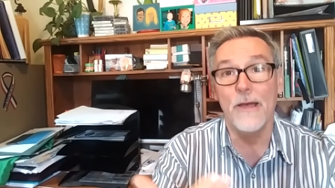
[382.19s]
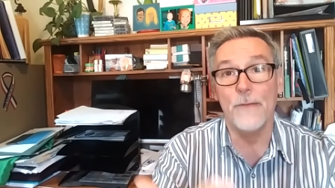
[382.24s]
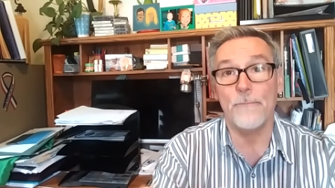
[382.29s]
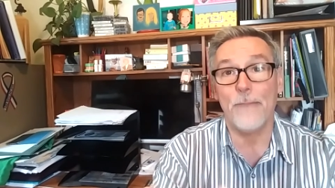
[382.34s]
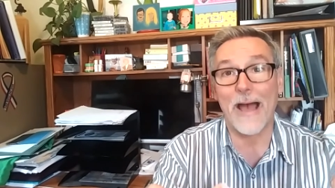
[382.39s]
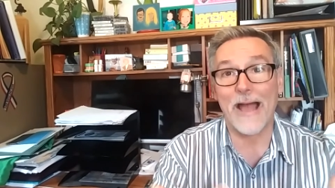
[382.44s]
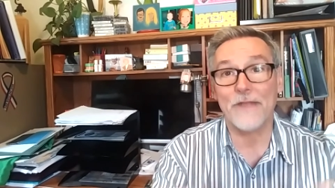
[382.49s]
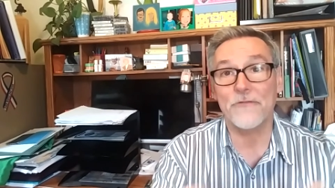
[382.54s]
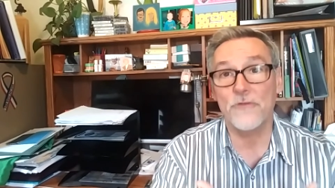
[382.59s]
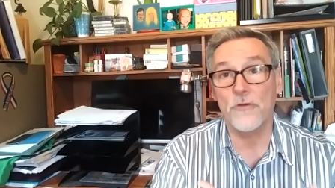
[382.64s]

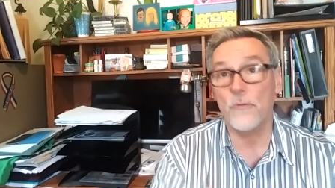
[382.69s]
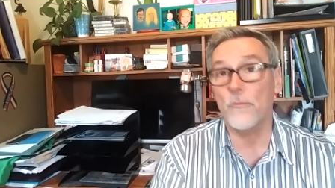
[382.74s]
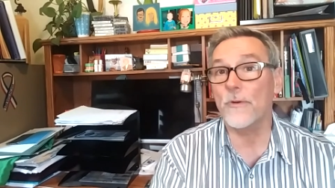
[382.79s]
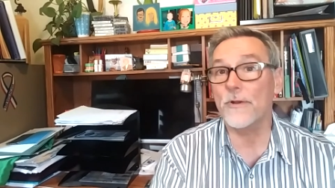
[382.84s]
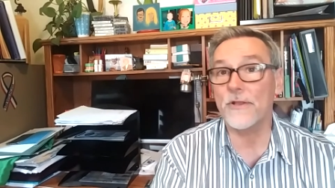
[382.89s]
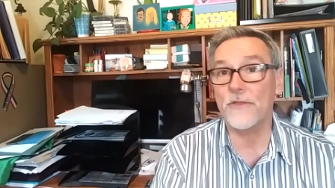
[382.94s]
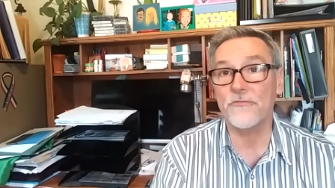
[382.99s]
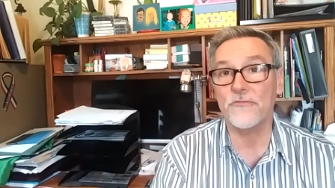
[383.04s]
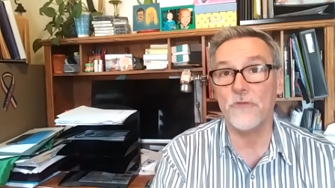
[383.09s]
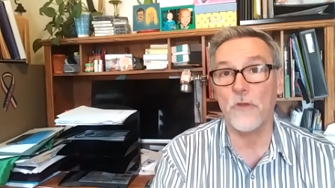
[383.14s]
back to
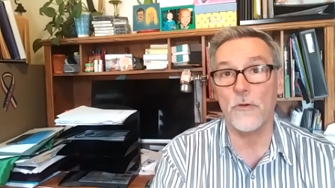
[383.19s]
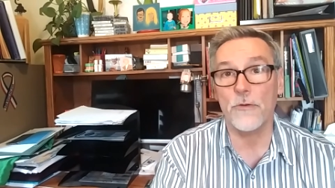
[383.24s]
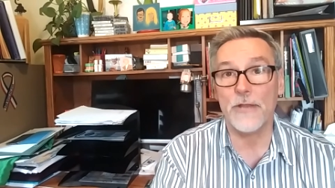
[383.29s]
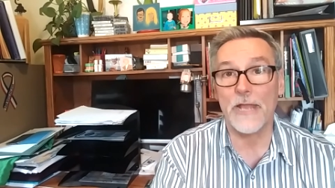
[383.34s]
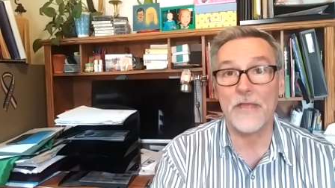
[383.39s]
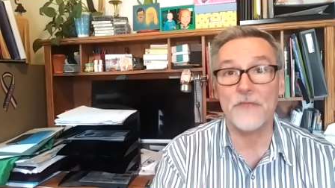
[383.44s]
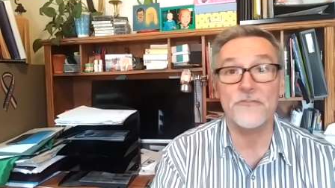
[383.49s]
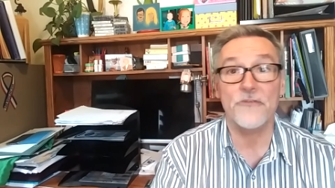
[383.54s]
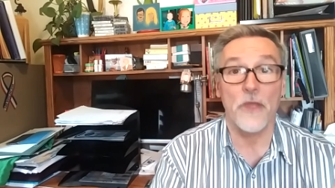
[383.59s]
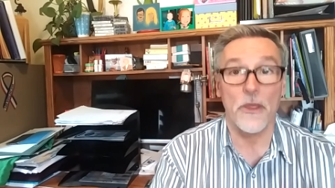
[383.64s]
what is known
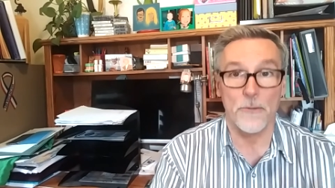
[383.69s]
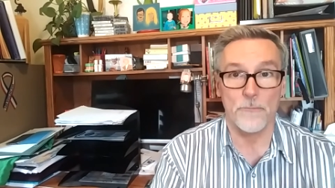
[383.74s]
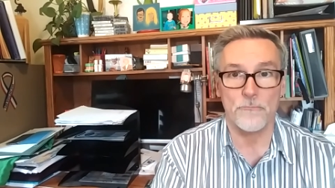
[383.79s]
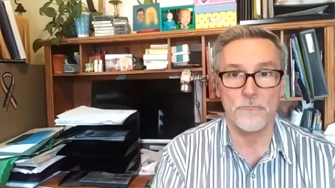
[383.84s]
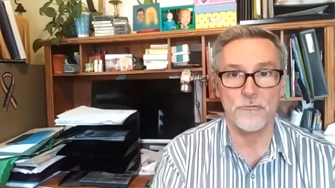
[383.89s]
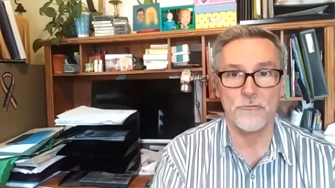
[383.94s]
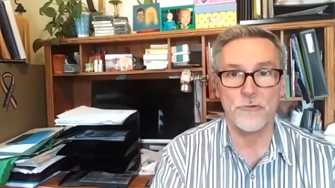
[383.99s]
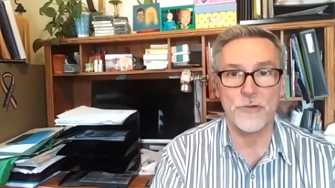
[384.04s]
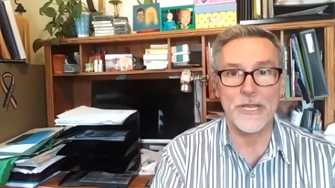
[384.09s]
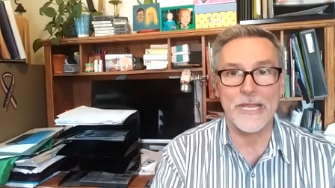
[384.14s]
as
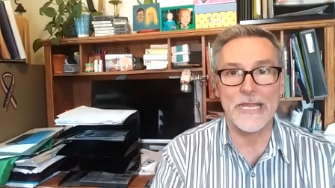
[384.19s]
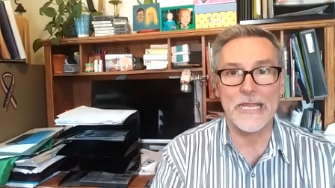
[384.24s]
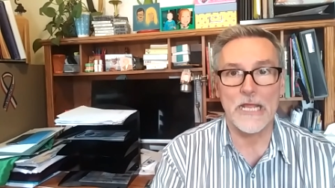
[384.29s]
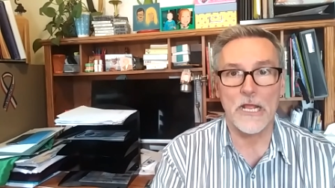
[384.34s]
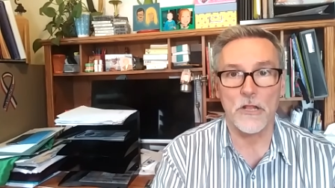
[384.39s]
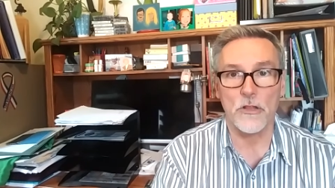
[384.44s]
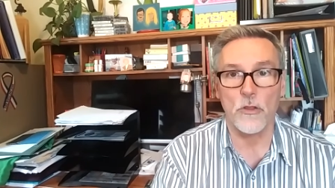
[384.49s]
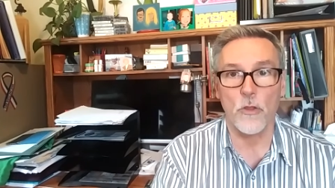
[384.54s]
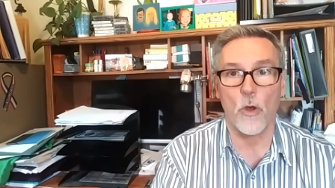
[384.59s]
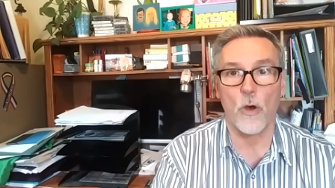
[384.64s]

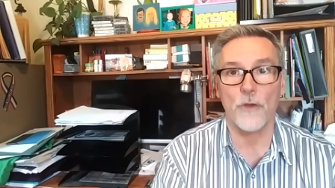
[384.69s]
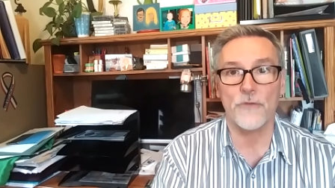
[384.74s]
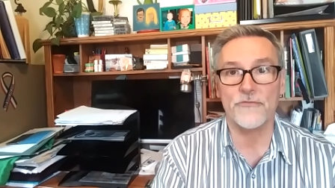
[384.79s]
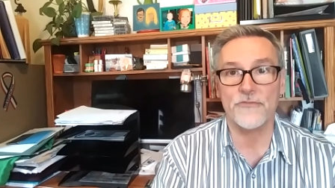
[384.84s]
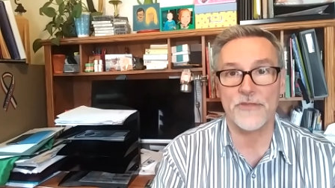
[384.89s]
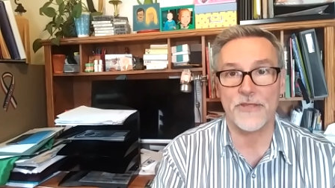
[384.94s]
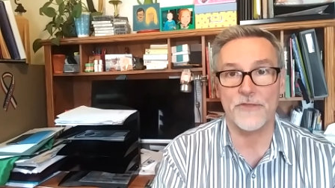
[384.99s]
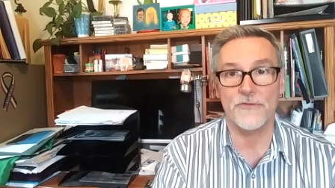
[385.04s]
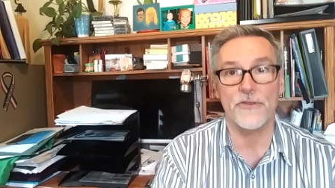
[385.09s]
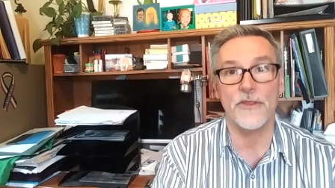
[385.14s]
pre-loss
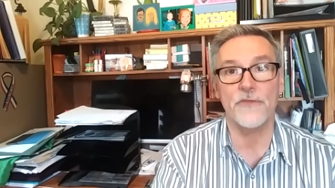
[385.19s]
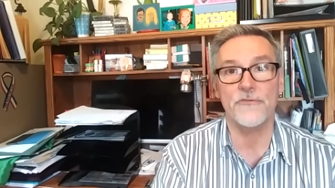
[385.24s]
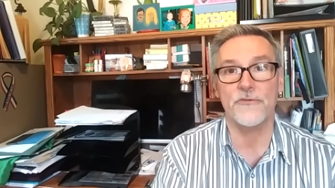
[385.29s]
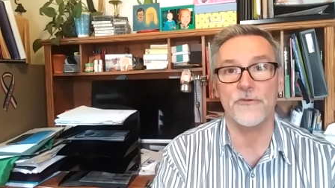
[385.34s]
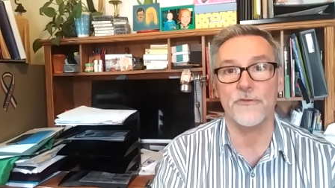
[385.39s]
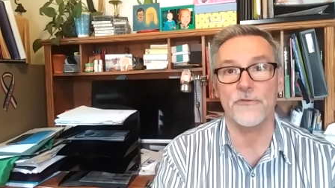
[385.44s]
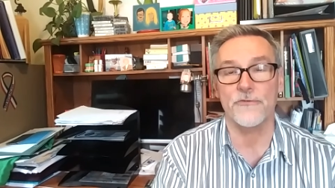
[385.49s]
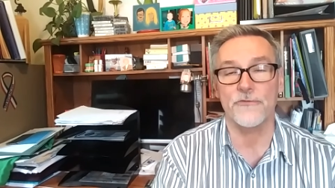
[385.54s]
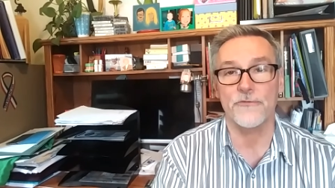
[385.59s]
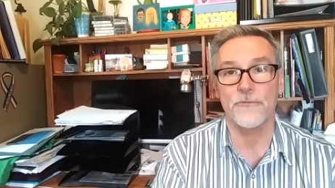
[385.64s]

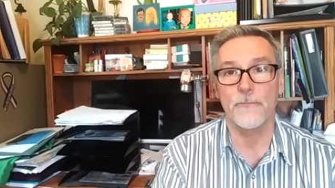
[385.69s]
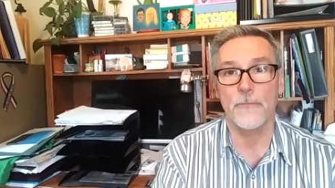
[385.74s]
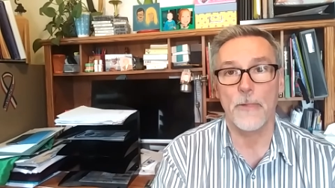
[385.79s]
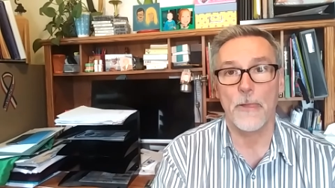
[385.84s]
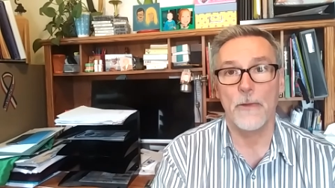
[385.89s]
conditions